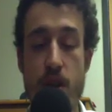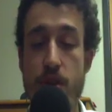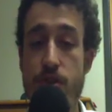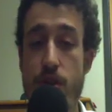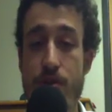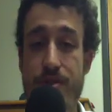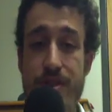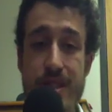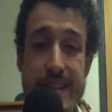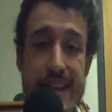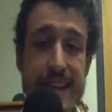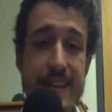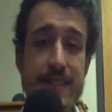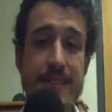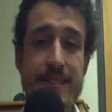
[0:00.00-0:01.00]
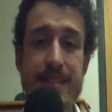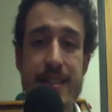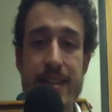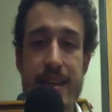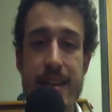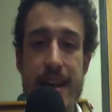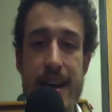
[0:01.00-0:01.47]
So Di's
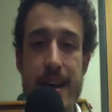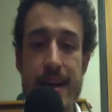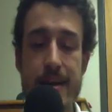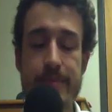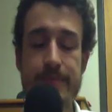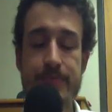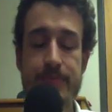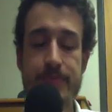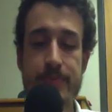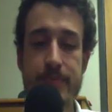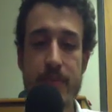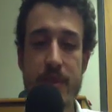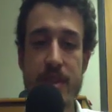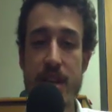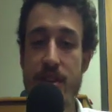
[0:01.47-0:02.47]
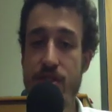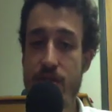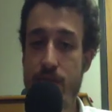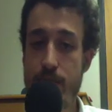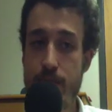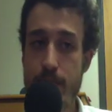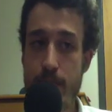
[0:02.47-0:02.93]
uh,
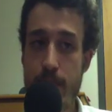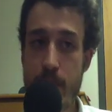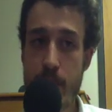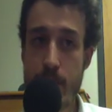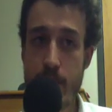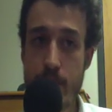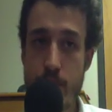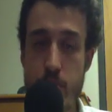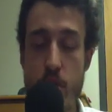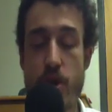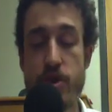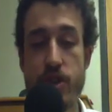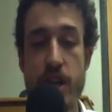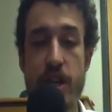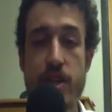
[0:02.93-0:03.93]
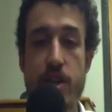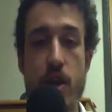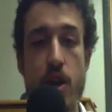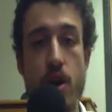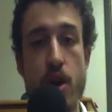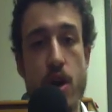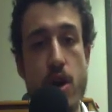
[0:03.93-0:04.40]
Di's project
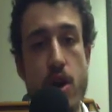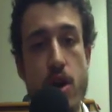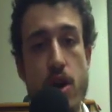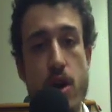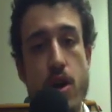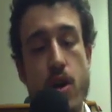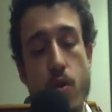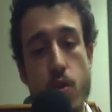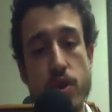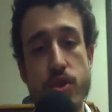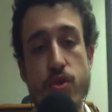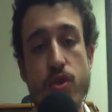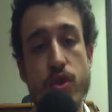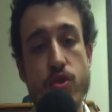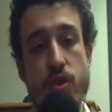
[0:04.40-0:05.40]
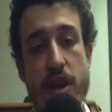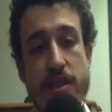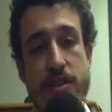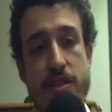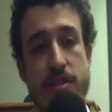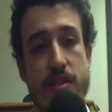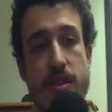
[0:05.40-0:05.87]
was to
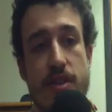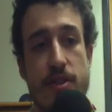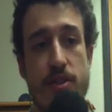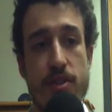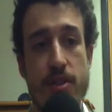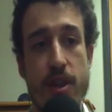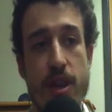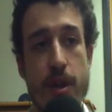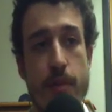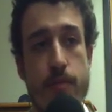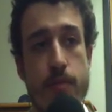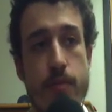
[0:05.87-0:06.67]
address this uh,